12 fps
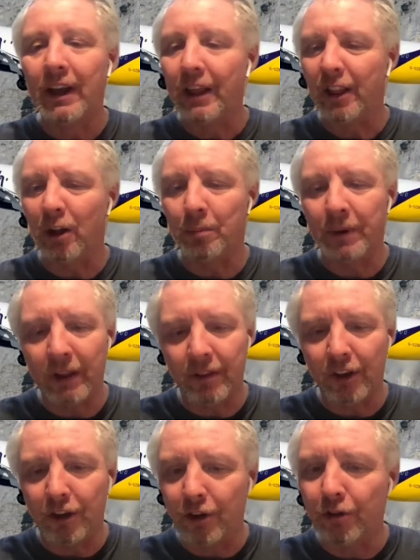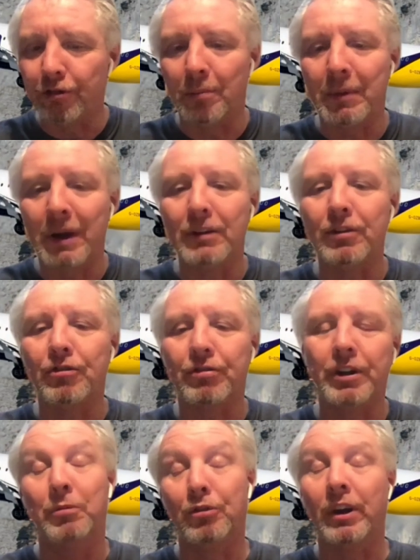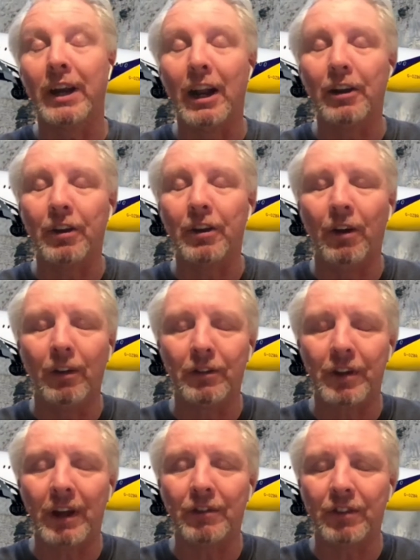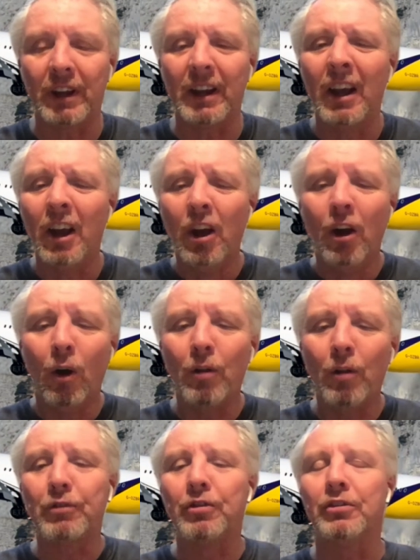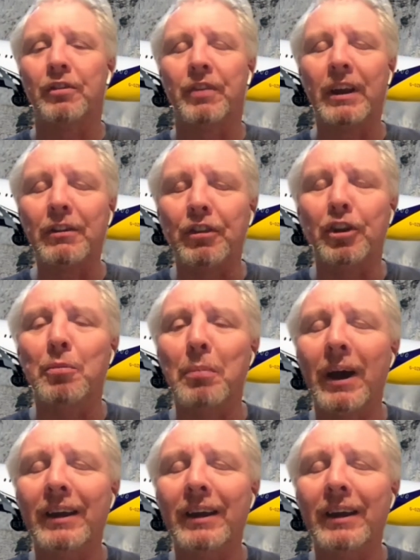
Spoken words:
There'll be the usual mandatory drug and alcohol testing, all the sorts of things that you might